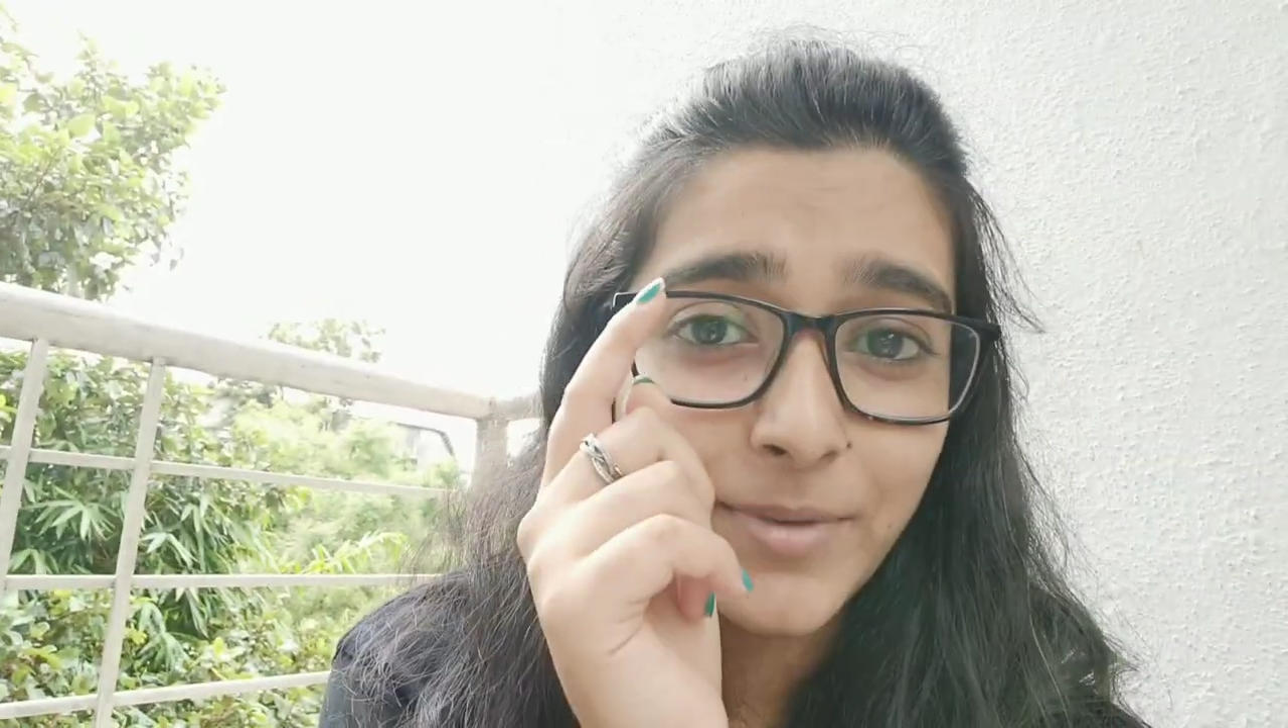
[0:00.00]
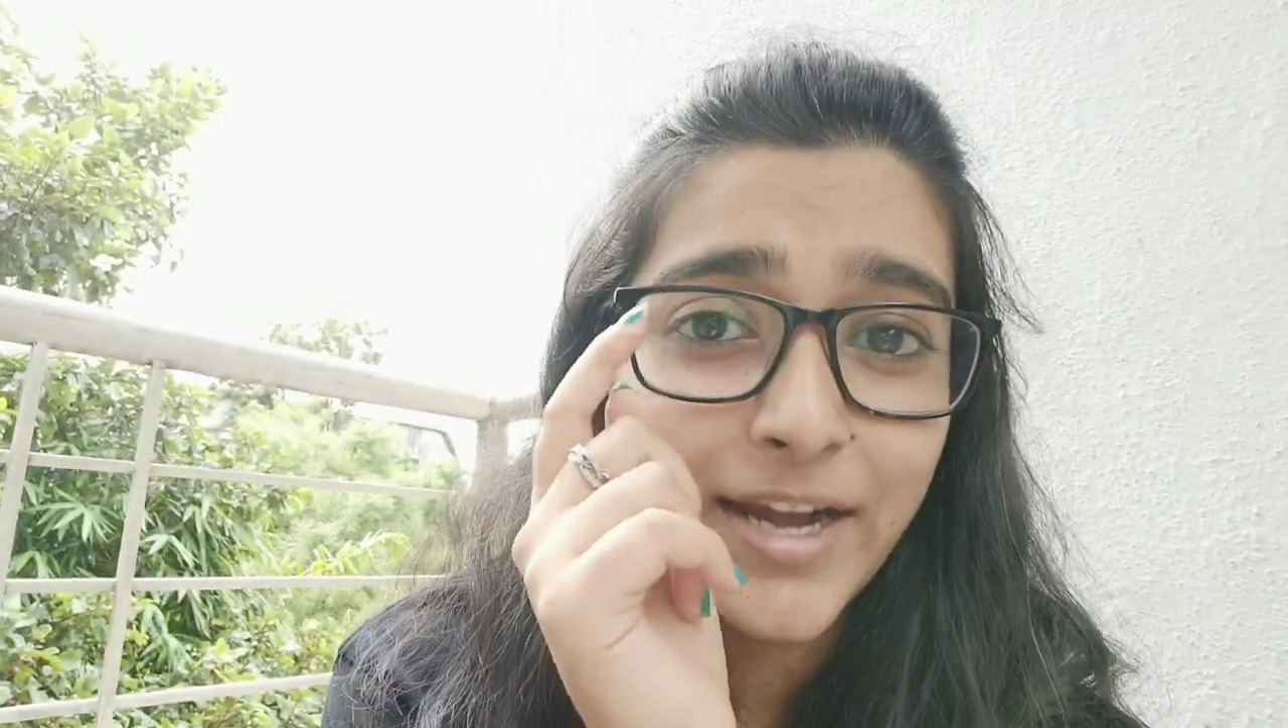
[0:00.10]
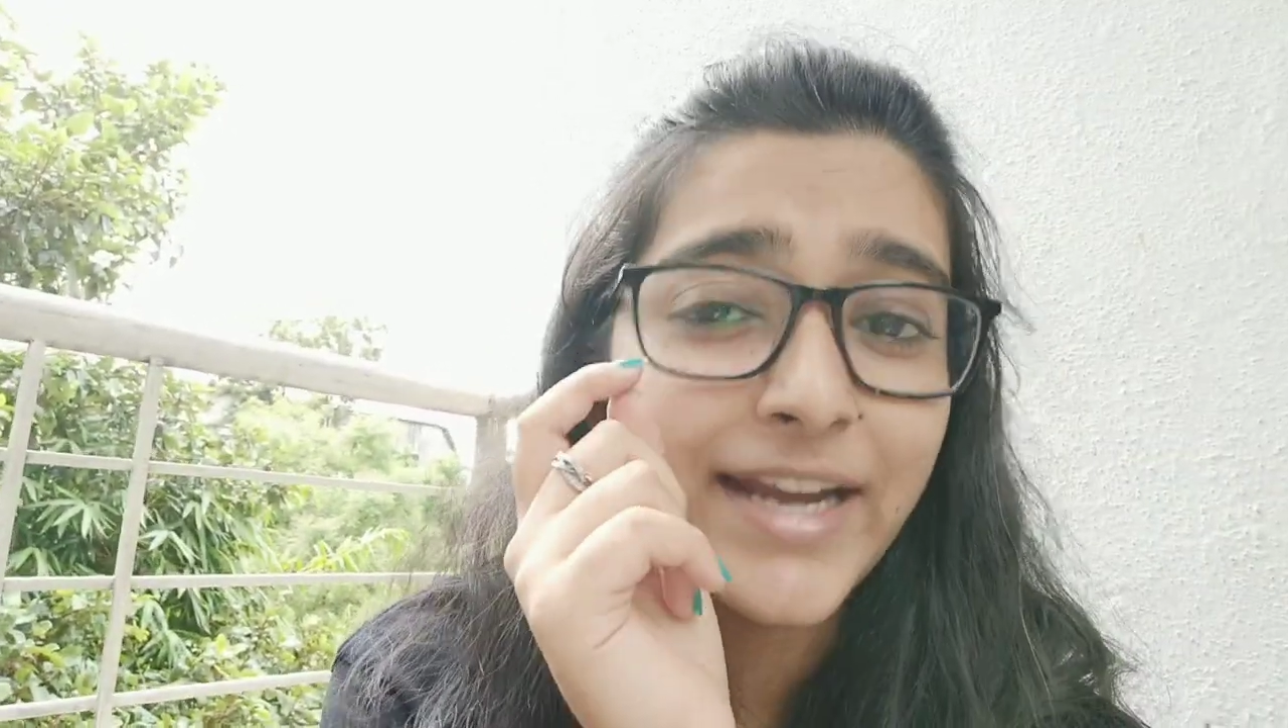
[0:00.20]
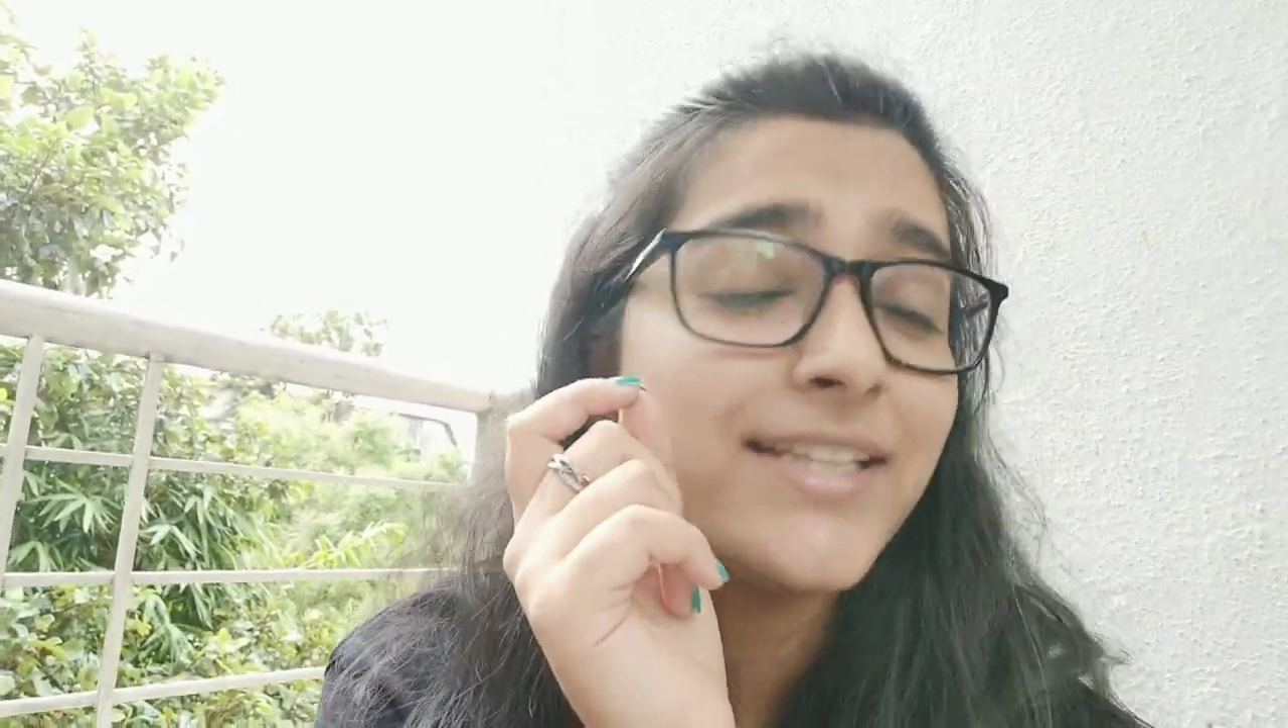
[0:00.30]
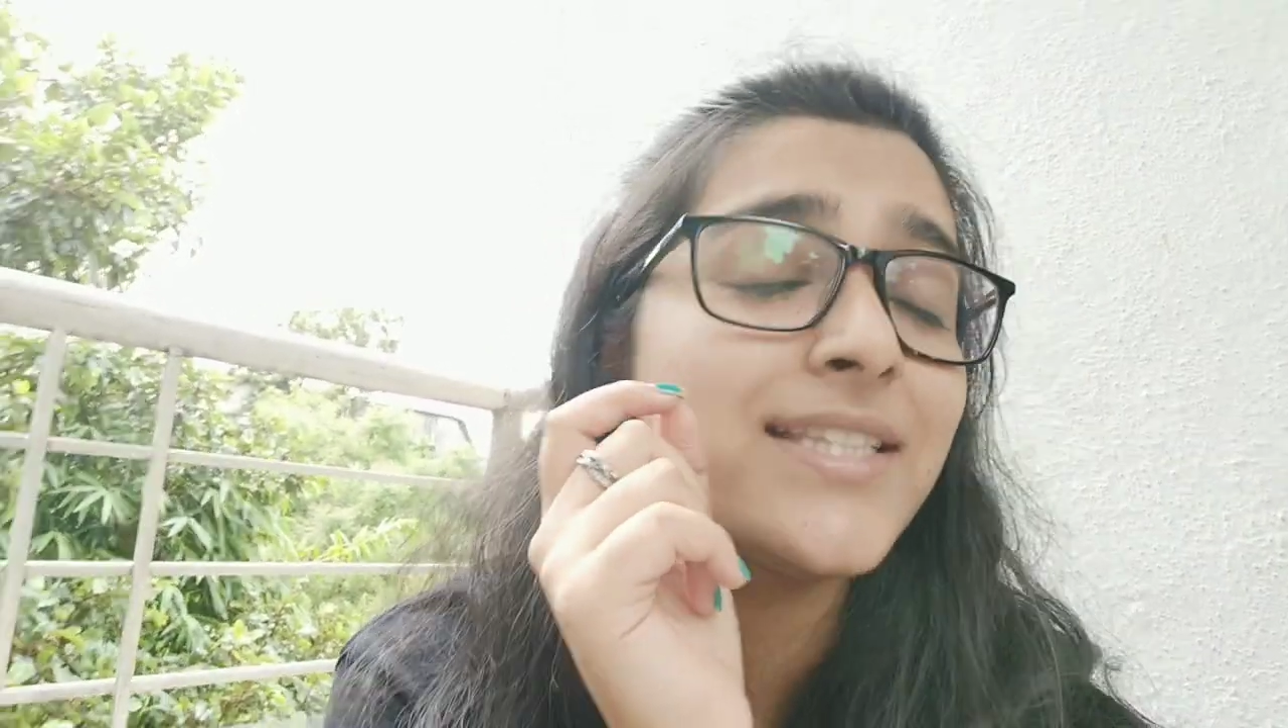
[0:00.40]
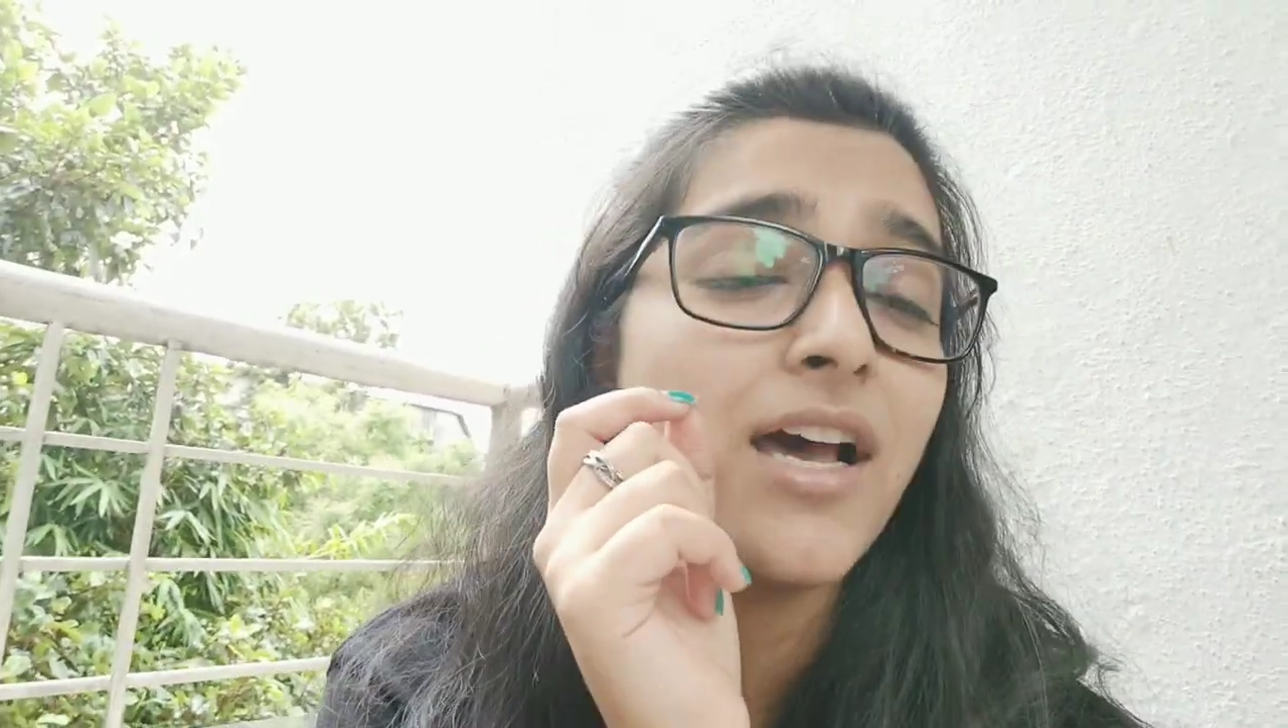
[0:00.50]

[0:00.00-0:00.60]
Hence